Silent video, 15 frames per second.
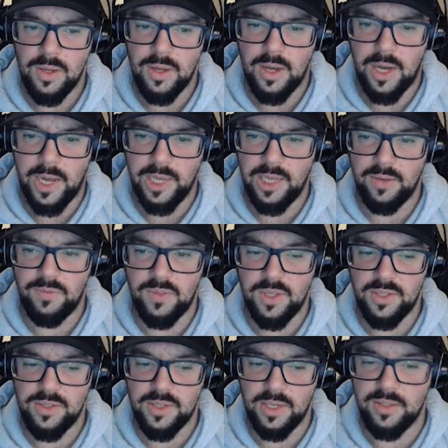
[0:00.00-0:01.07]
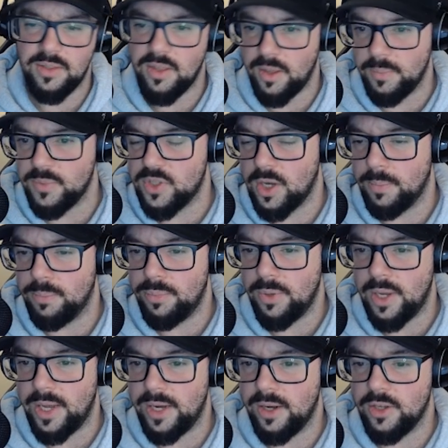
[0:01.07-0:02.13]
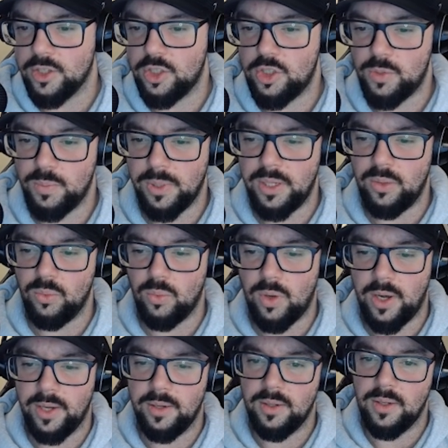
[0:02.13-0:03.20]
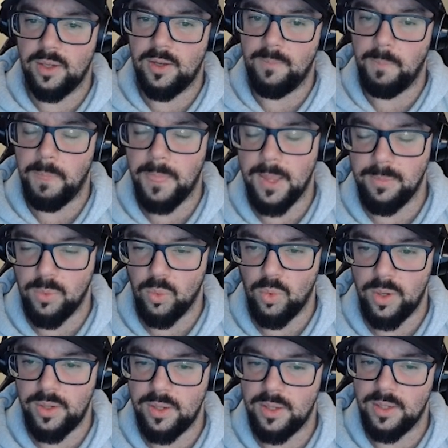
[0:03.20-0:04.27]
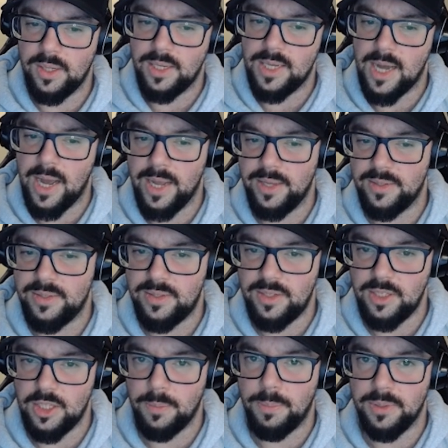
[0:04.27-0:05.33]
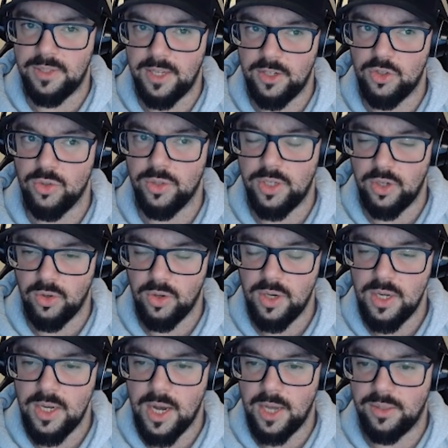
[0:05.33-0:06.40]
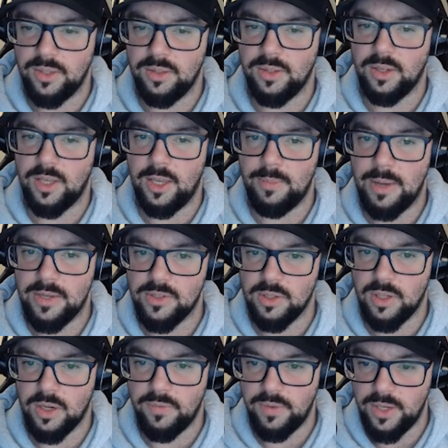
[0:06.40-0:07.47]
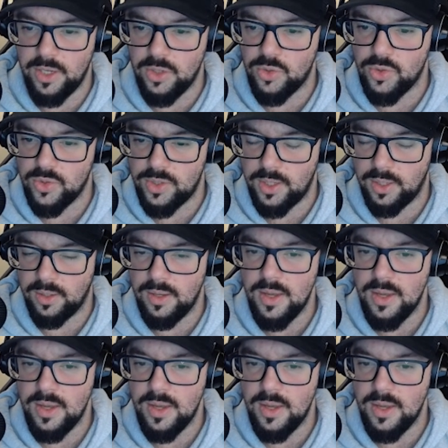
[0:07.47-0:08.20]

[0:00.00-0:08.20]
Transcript: I give this a thumbs up, and I'll explain why. Number one, I see the potential here. I think the game has a lot of interesting